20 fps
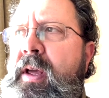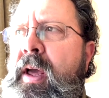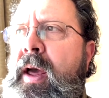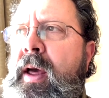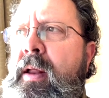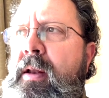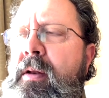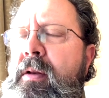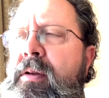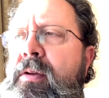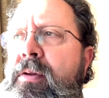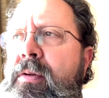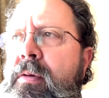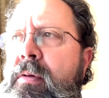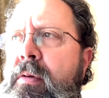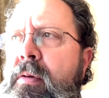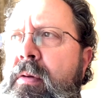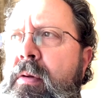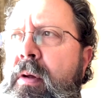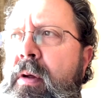end,
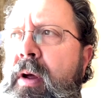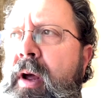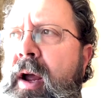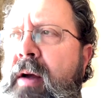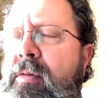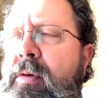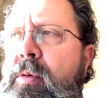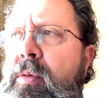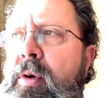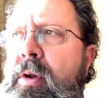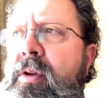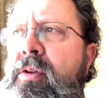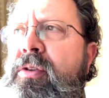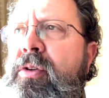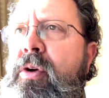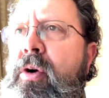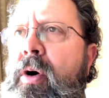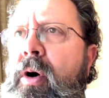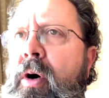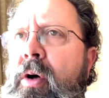Everyone is
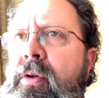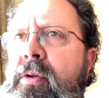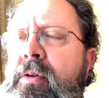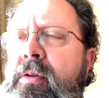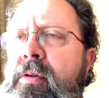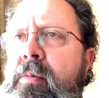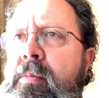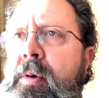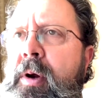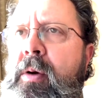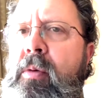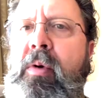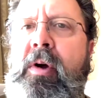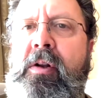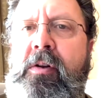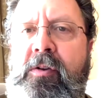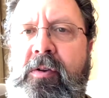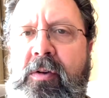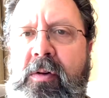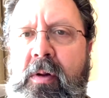called to bear
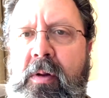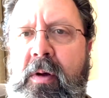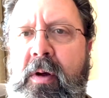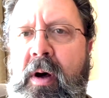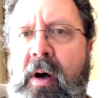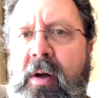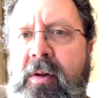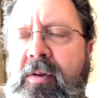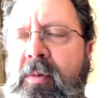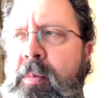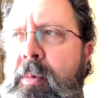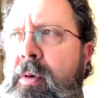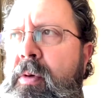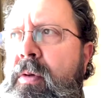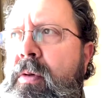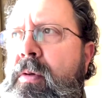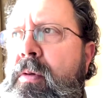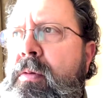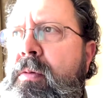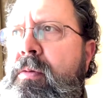witness to the
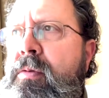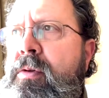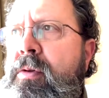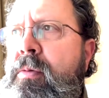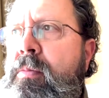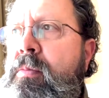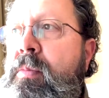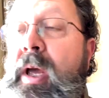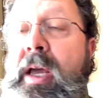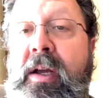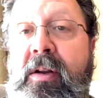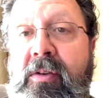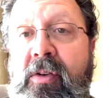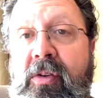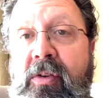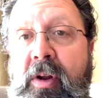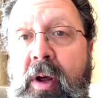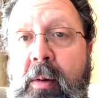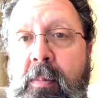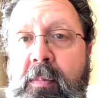gospel, to make
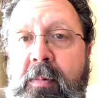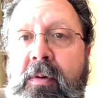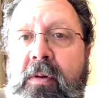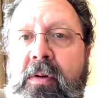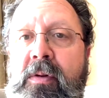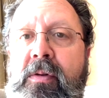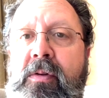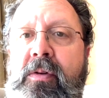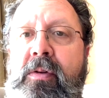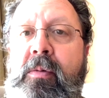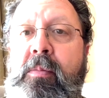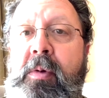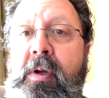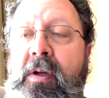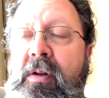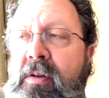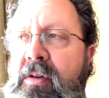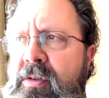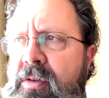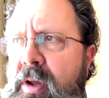disciples, to be
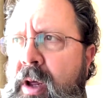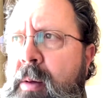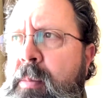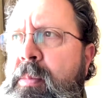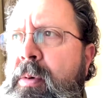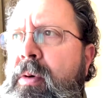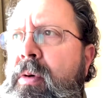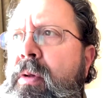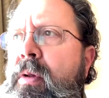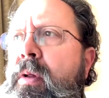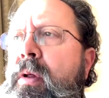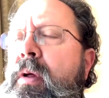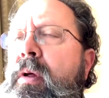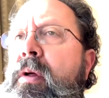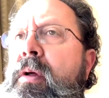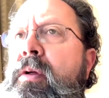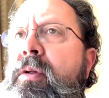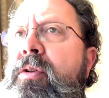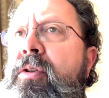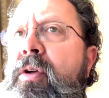a disciple,
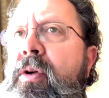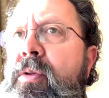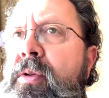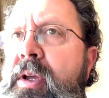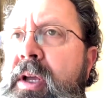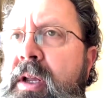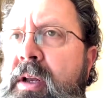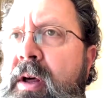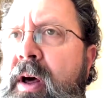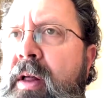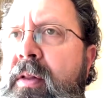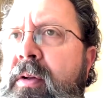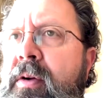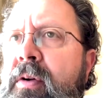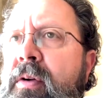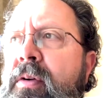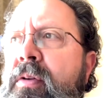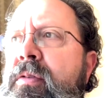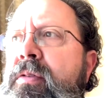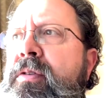to lead
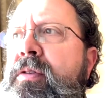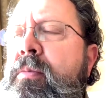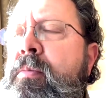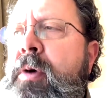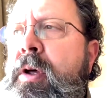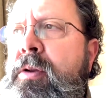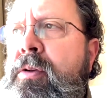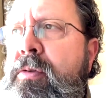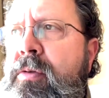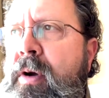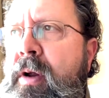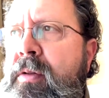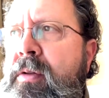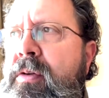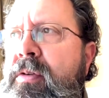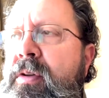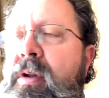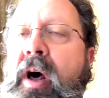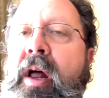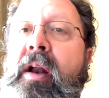others, to mentor
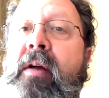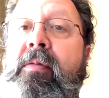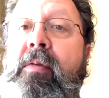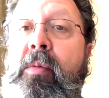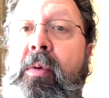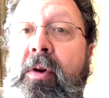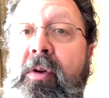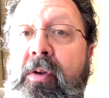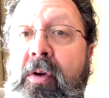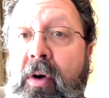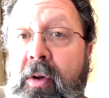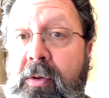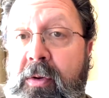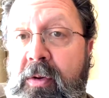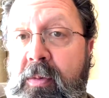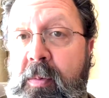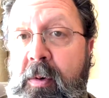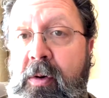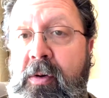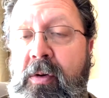others. Not everyone's called to
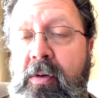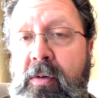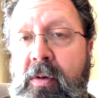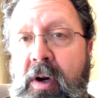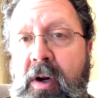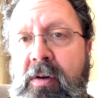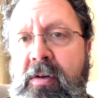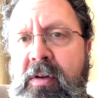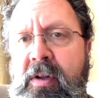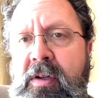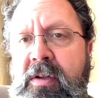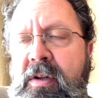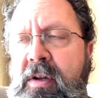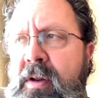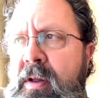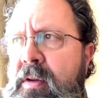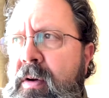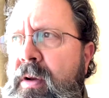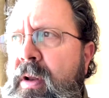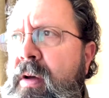spiritual direction. That's
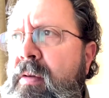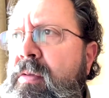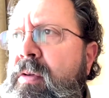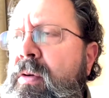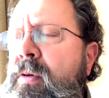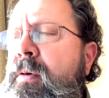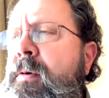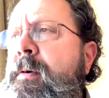another level